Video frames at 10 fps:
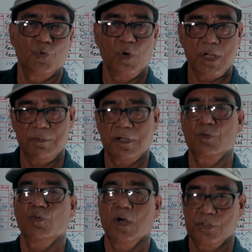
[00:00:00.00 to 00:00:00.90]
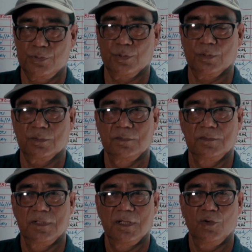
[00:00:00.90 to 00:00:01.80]
whatever you want to.
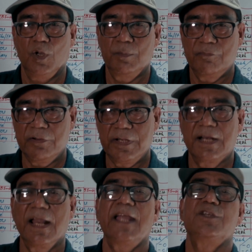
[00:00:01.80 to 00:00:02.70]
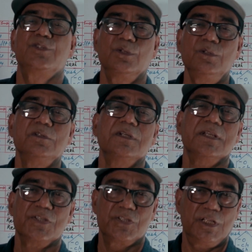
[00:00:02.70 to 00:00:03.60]
We'll be very glad to
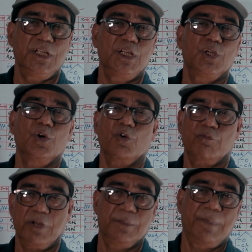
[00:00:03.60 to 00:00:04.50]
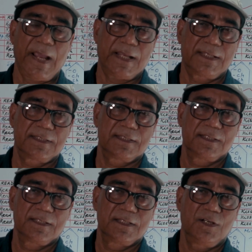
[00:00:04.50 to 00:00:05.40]
see your feedback.
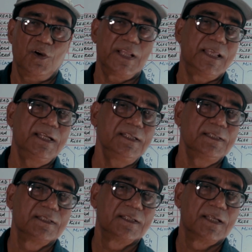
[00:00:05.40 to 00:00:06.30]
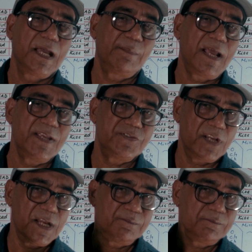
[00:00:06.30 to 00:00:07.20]
Okay then, have a nice
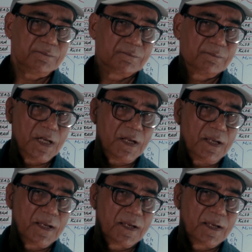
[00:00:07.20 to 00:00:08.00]
time. Bye.